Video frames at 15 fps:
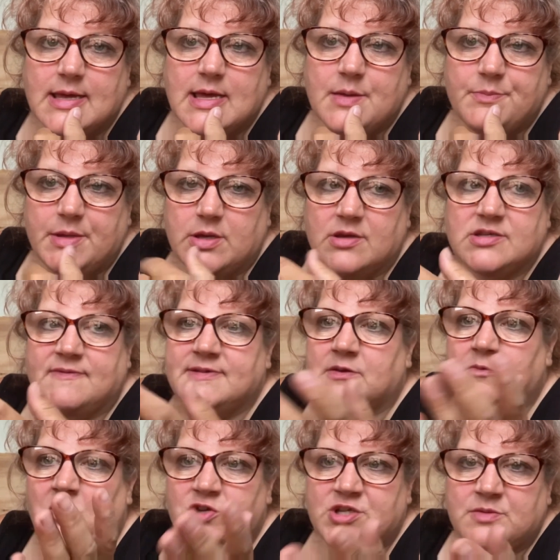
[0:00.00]
because obviously
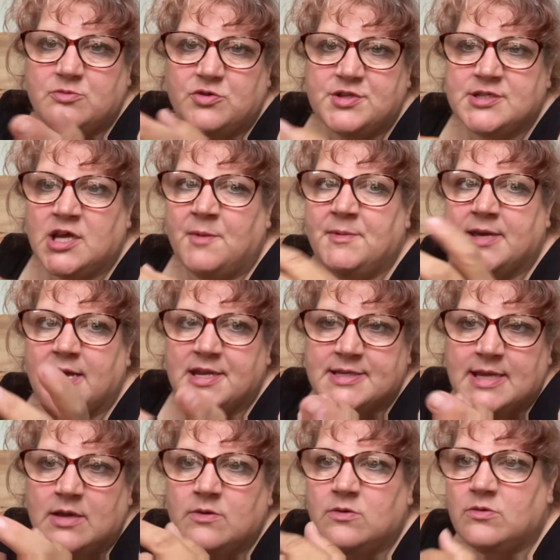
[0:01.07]
watching them all the time, they're getting
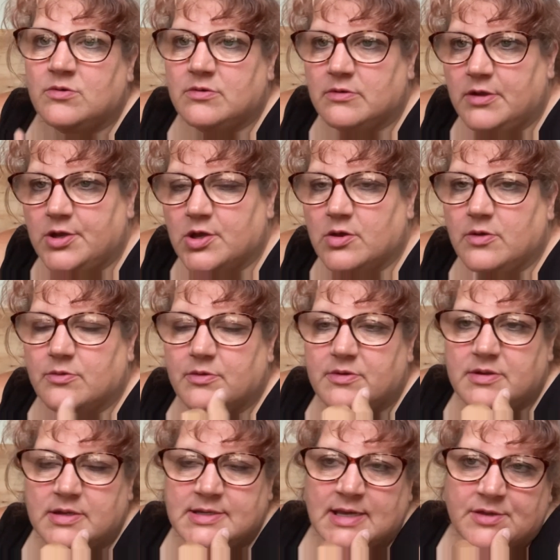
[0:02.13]
tangled, or, you know,
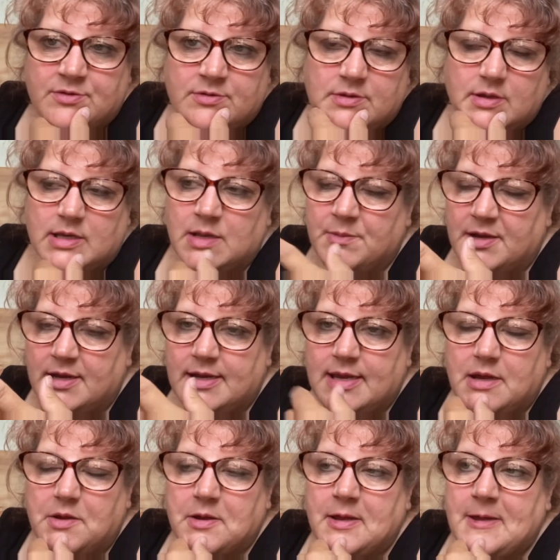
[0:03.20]
they're tethered and they're coming in
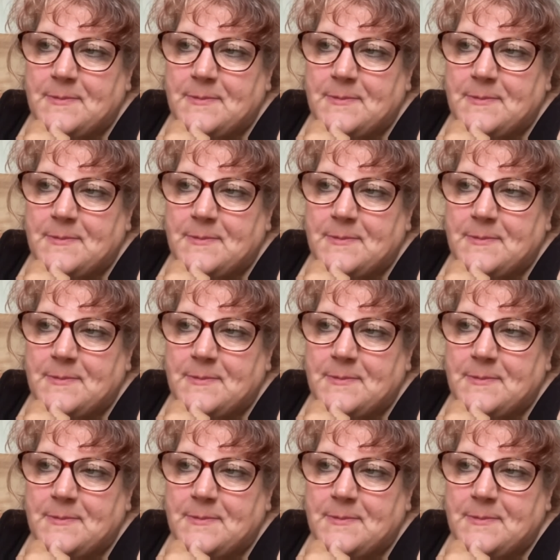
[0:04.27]
and out.